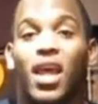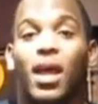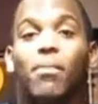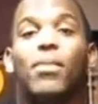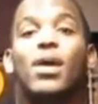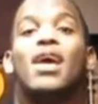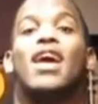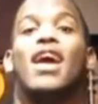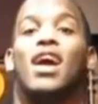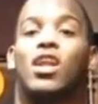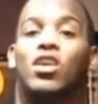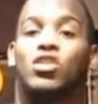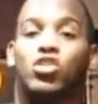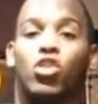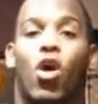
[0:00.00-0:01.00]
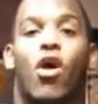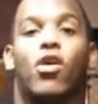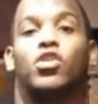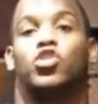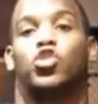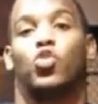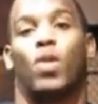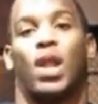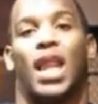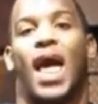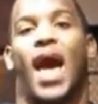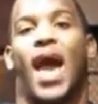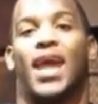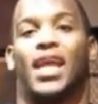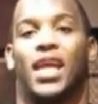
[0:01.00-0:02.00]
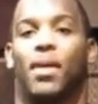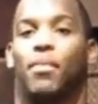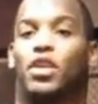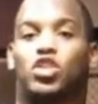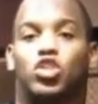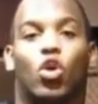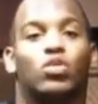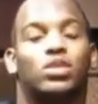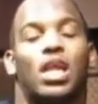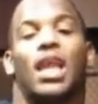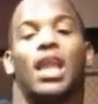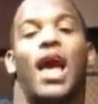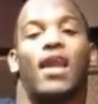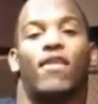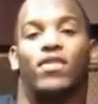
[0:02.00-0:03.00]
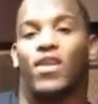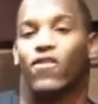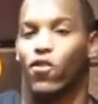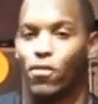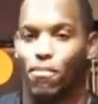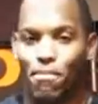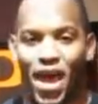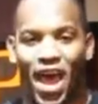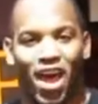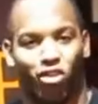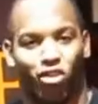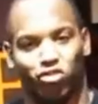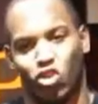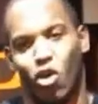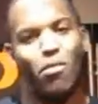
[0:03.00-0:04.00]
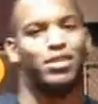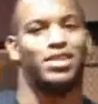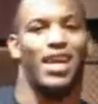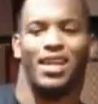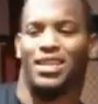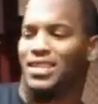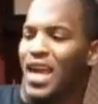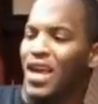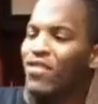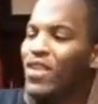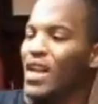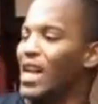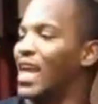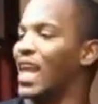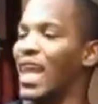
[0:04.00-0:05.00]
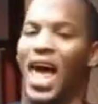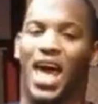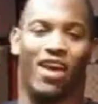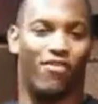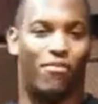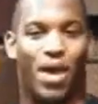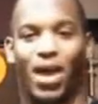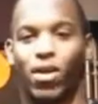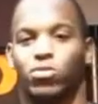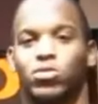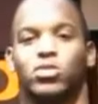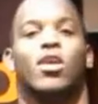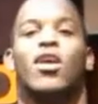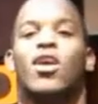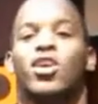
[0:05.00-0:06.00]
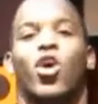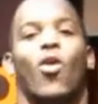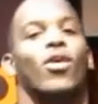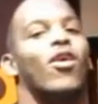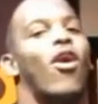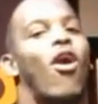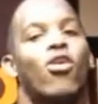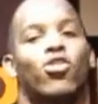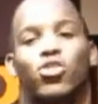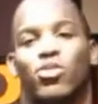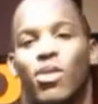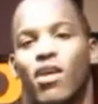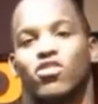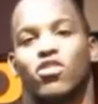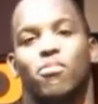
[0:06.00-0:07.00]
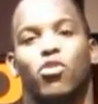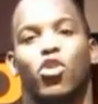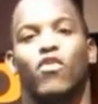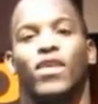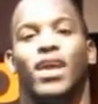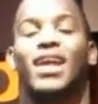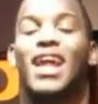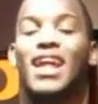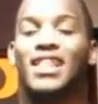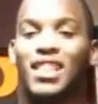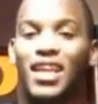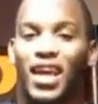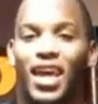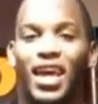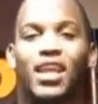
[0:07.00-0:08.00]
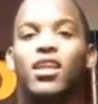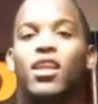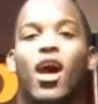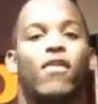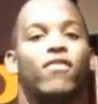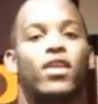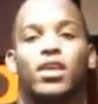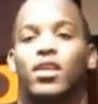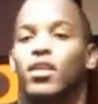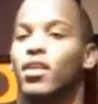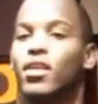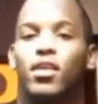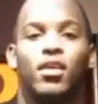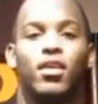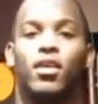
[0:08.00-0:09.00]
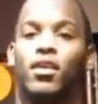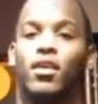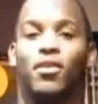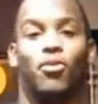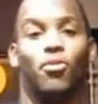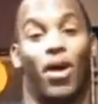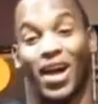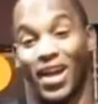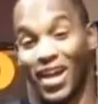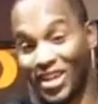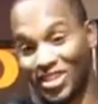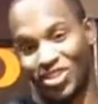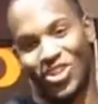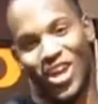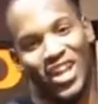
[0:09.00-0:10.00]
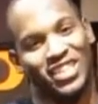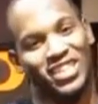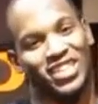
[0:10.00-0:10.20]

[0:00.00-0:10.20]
Him and as long as you rely on Him. It shows a lot of different battles, almost like David and Goliath battles going all throughout the movie. And at the end of it, well, I guess you got to